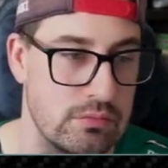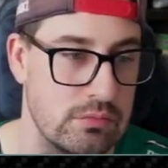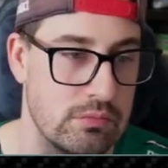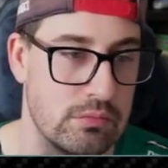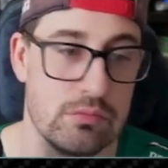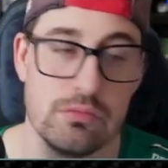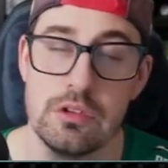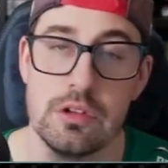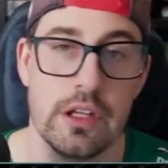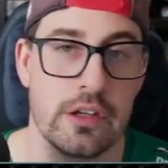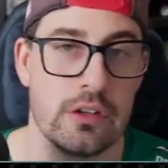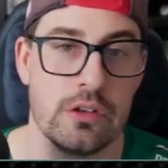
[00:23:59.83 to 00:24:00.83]

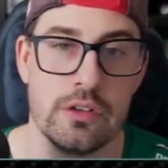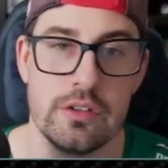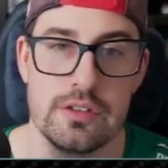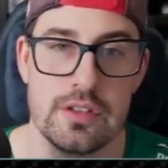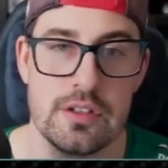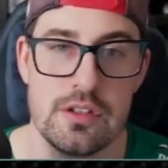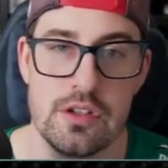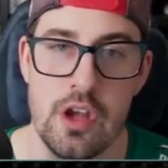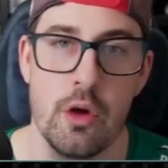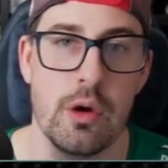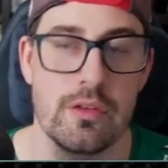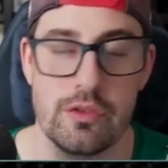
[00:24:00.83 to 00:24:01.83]
little to
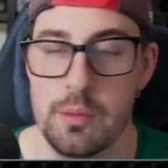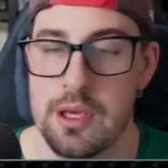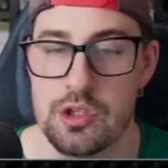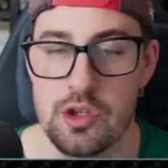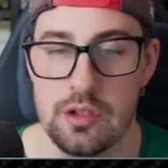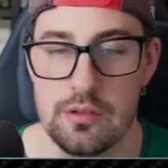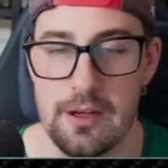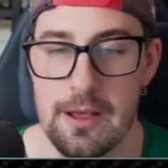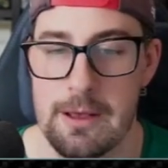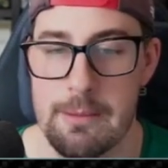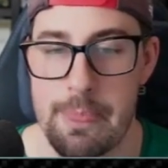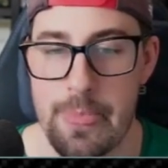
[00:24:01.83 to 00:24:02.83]
no information
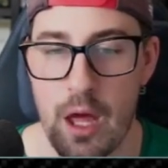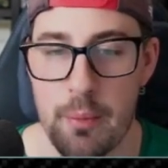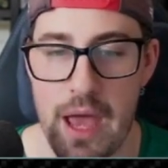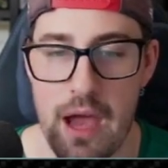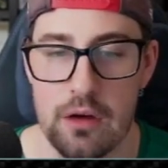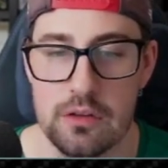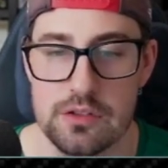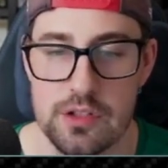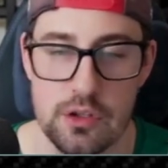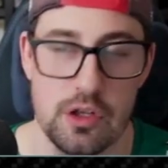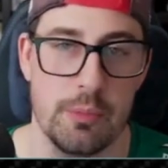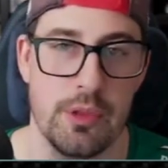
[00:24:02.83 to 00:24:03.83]
about Turn Up the